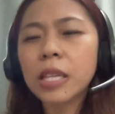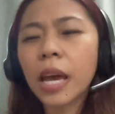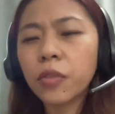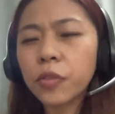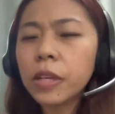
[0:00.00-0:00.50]

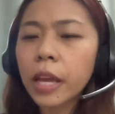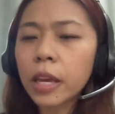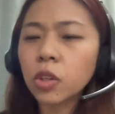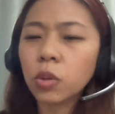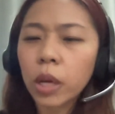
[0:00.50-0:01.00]
I feel
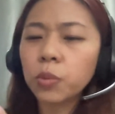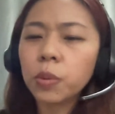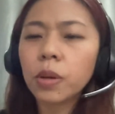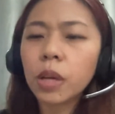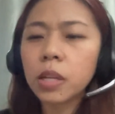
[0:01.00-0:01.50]
like, you know,
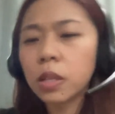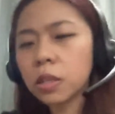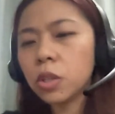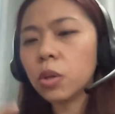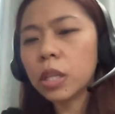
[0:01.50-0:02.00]

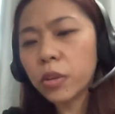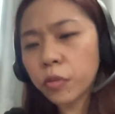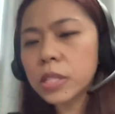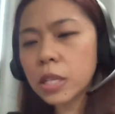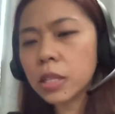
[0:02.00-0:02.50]
the
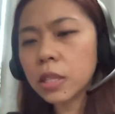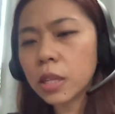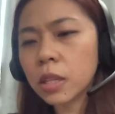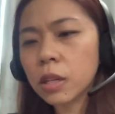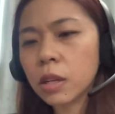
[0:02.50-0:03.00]
difference
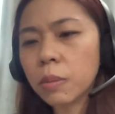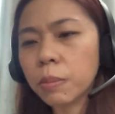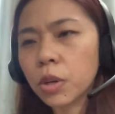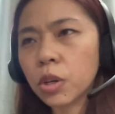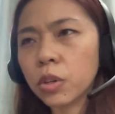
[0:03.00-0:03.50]
in the
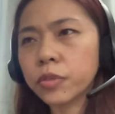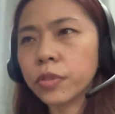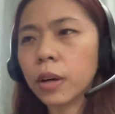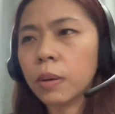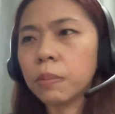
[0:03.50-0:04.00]
number of
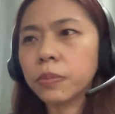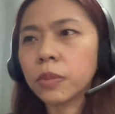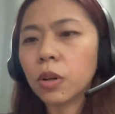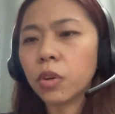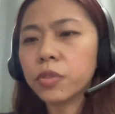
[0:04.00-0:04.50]

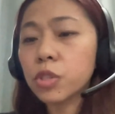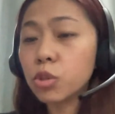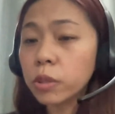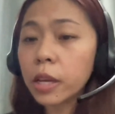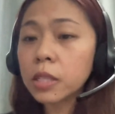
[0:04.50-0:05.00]

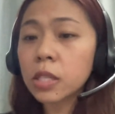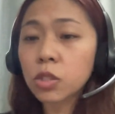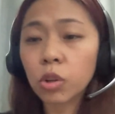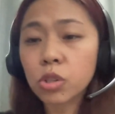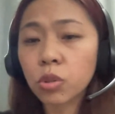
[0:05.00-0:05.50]
students, and
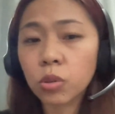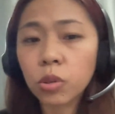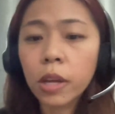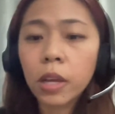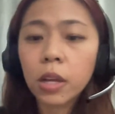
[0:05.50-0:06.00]
also
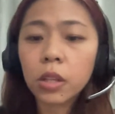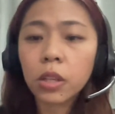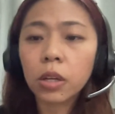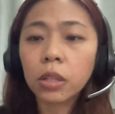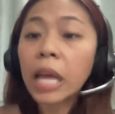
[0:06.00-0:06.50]

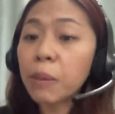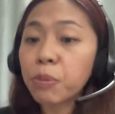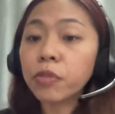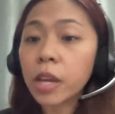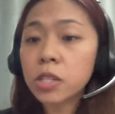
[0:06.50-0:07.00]
the type
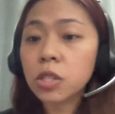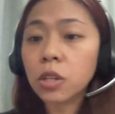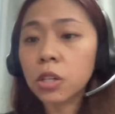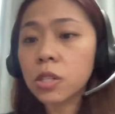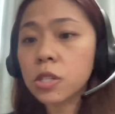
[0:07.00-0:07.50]
of
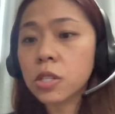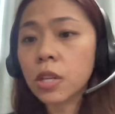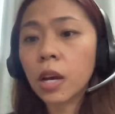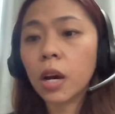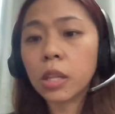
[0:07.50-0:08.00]
lessons,
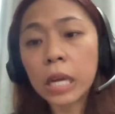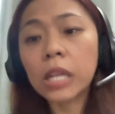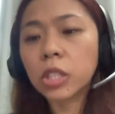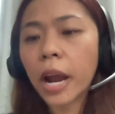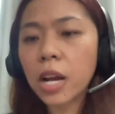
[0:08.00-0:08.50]
the
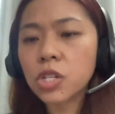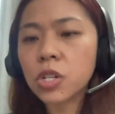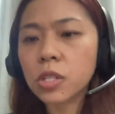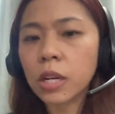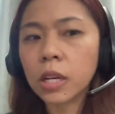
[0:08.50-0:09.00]

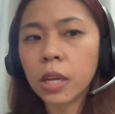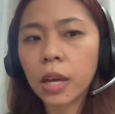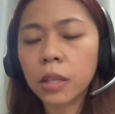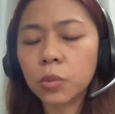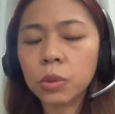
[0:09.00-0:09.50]
interactions that I
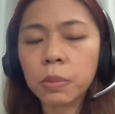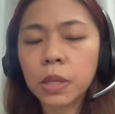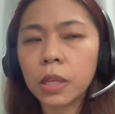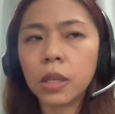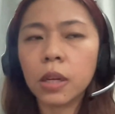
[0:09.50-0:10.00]
get would
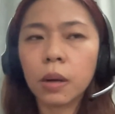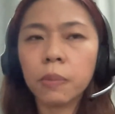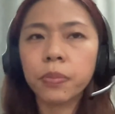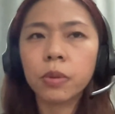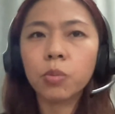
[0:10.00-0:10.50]
be
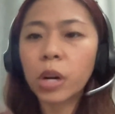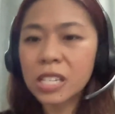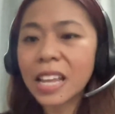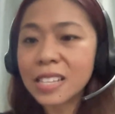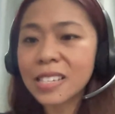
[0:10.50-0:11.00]
more
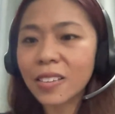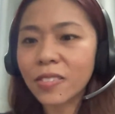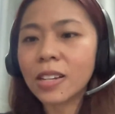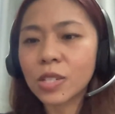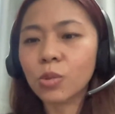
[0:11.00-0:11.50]
extensive
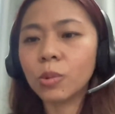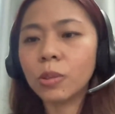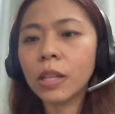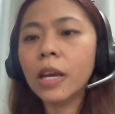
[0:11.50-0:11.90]
in a school.